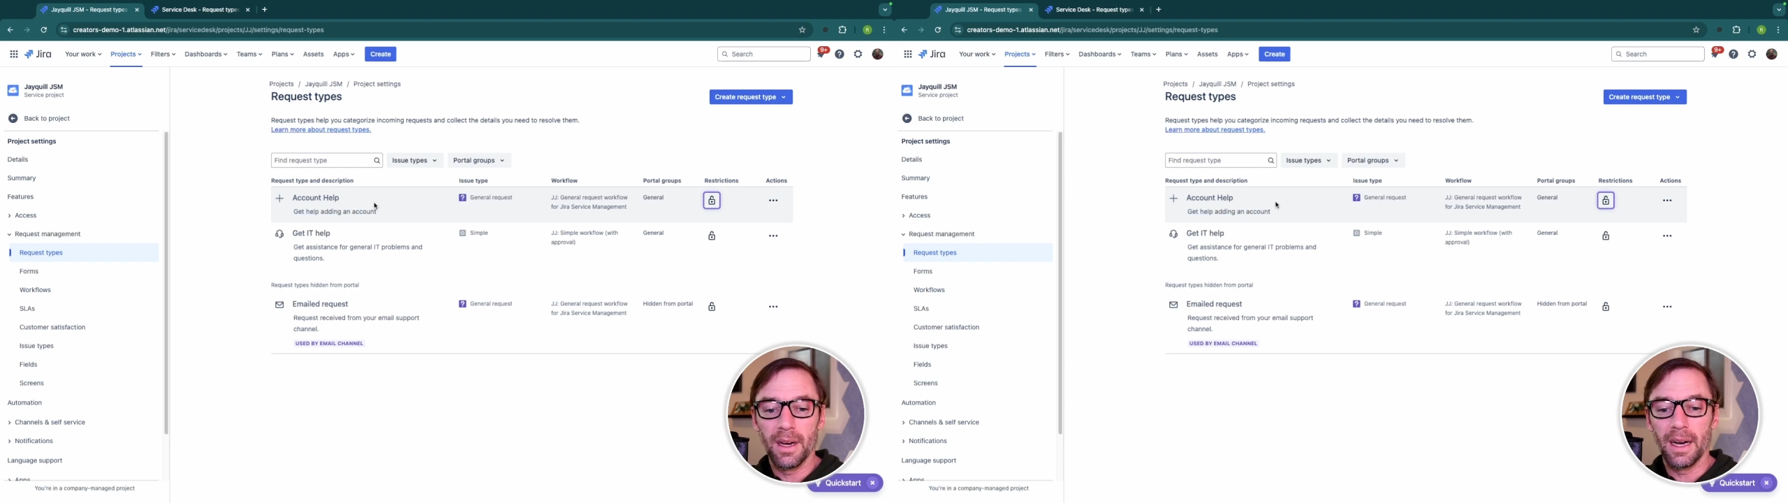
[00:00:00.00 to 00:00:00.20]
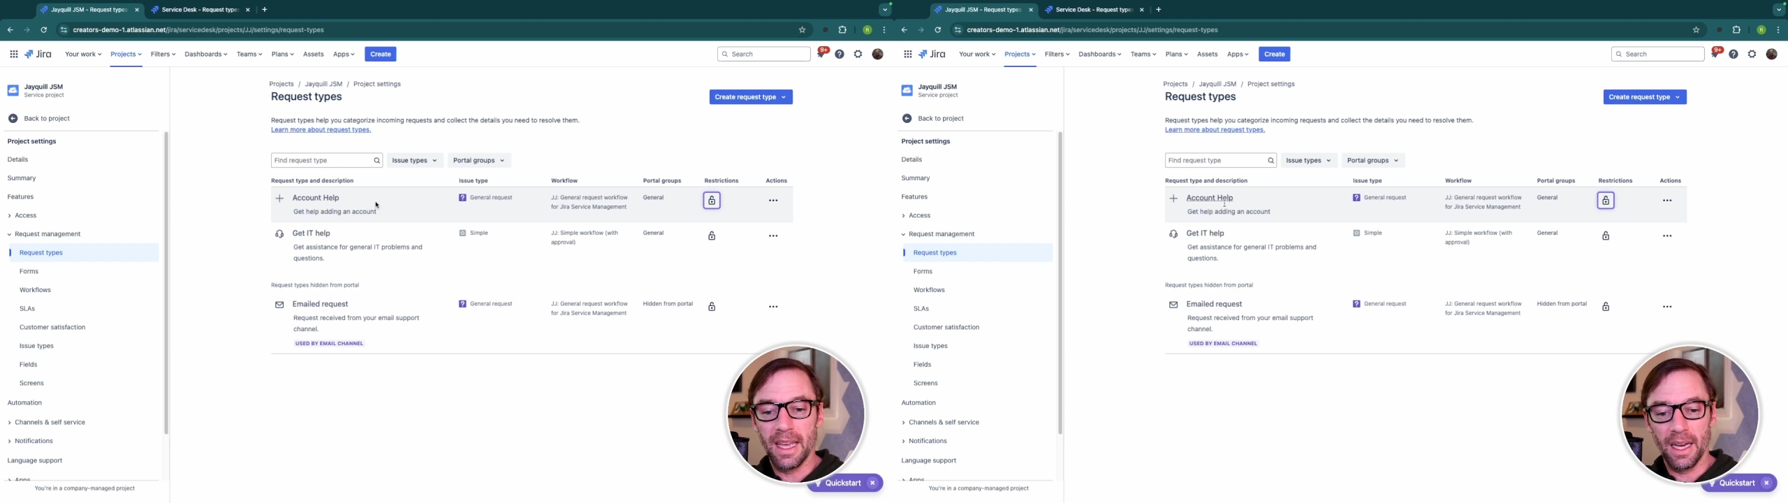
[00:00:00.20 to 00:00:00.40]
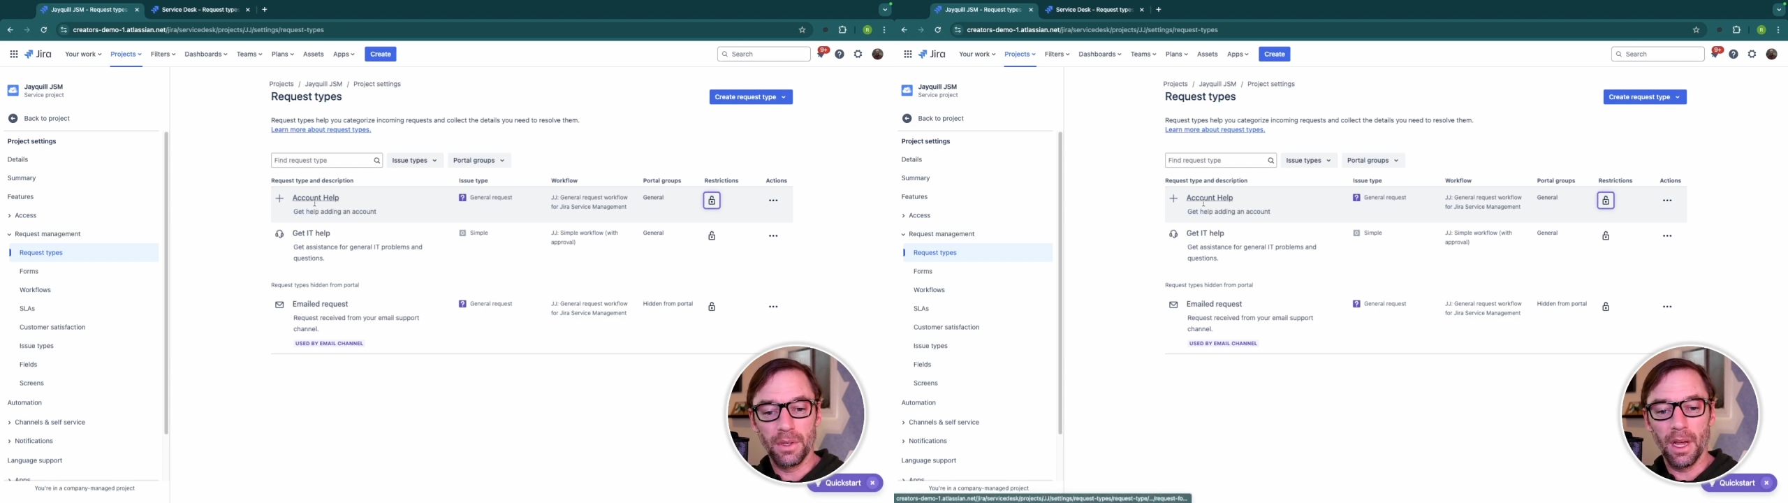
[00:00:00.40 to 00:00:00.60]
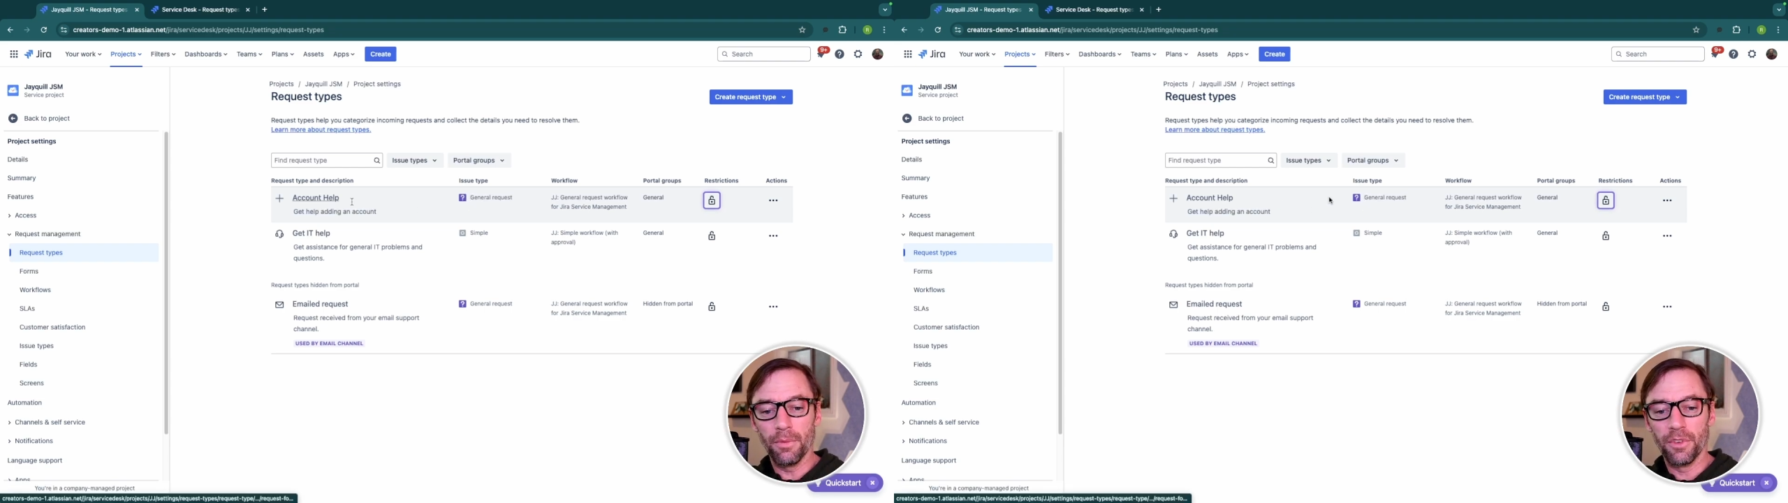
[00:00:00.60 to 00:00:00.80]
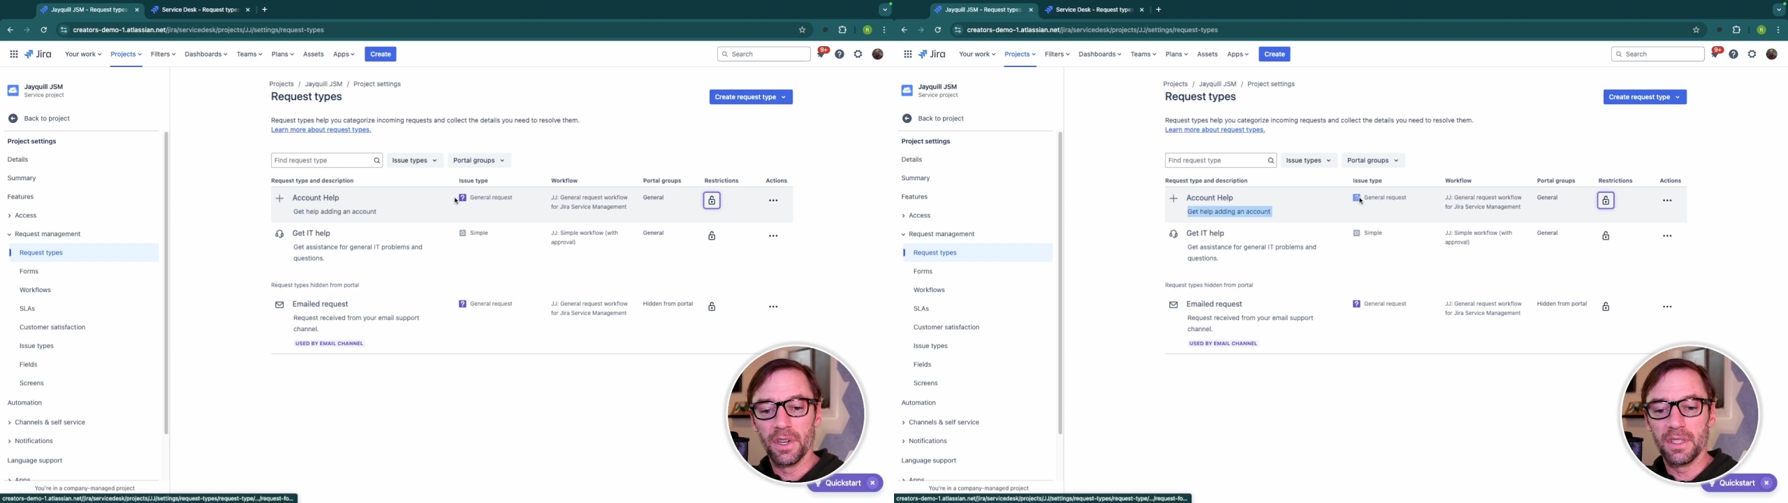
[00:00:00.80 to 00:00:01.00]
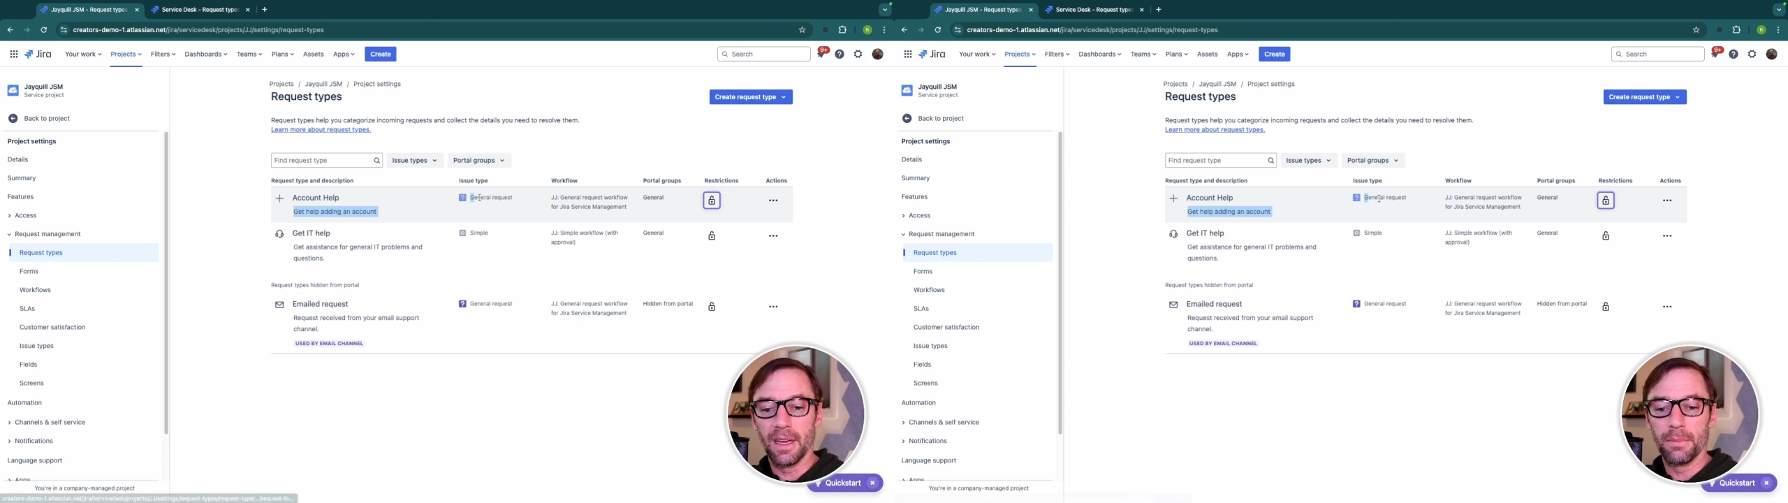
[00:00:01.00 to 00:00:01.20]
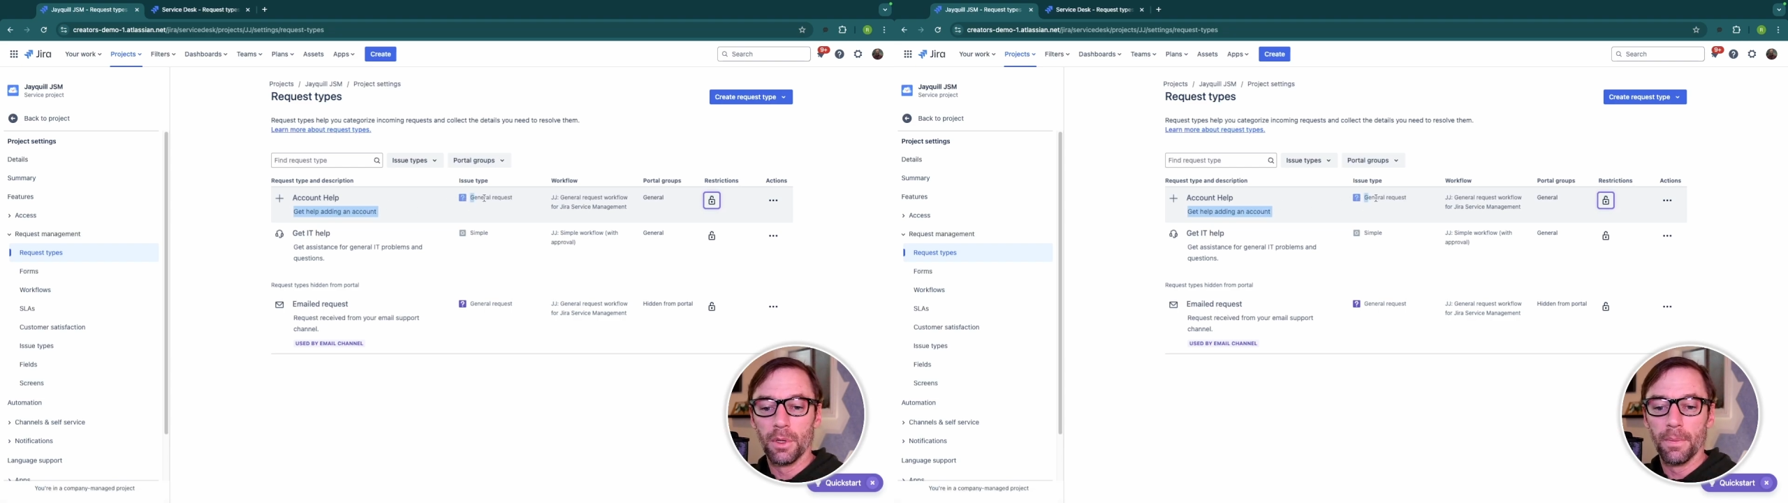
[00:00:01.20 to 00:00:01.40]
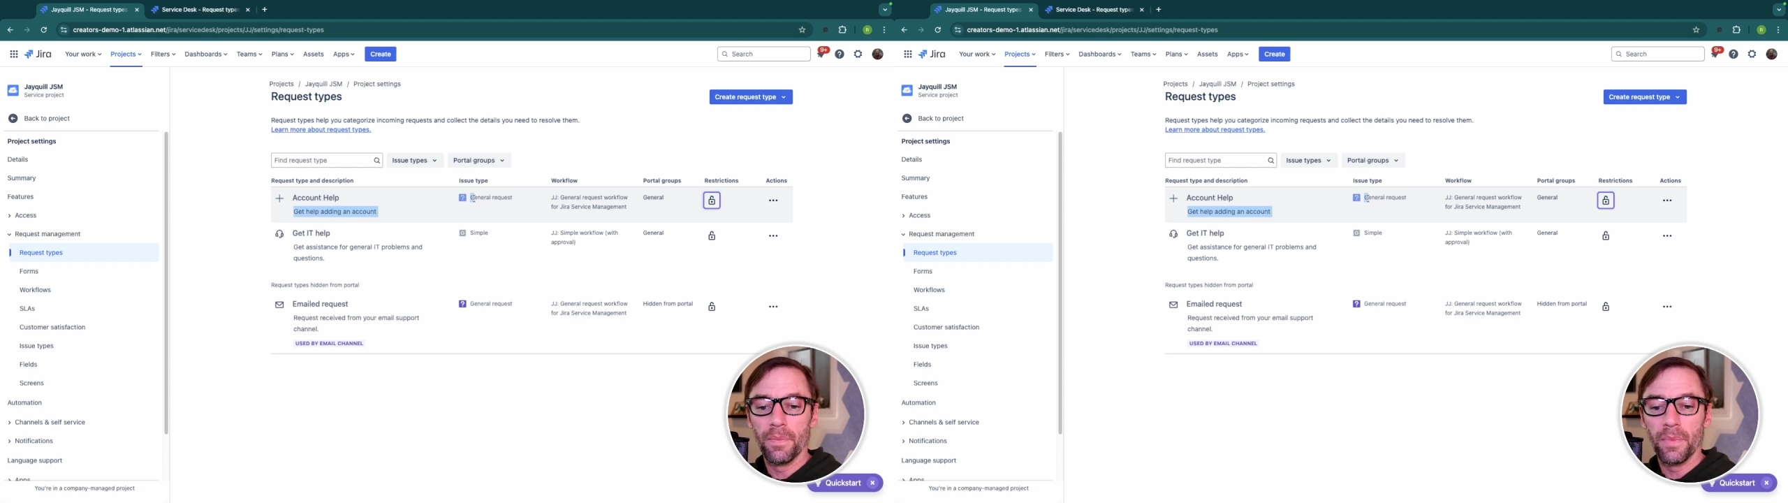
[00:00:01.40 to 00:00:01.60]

Account help, for example,